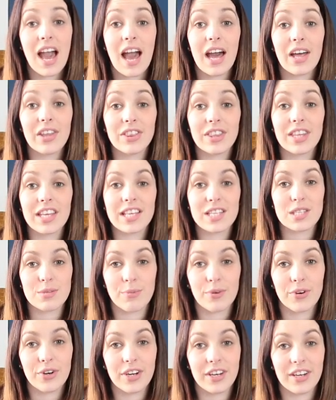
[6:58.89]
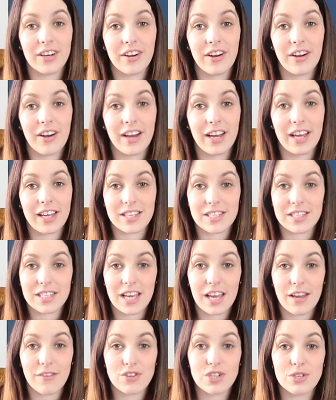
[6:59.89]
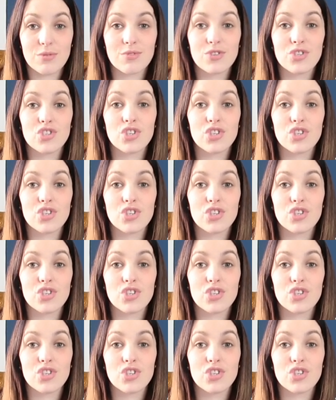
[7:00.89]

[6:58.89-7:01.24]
At this point, I asked if she was